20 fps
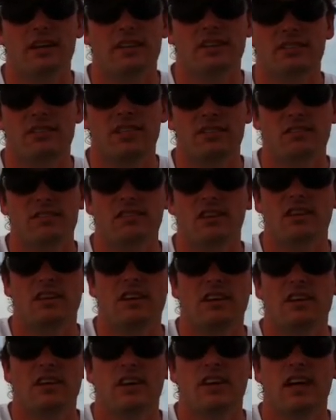distance.
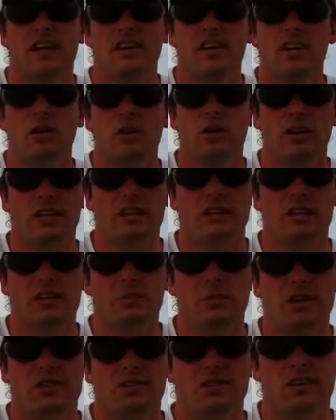And I look at the
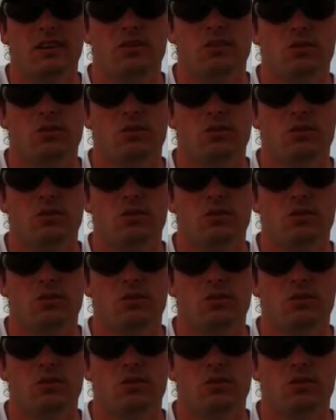Ibiza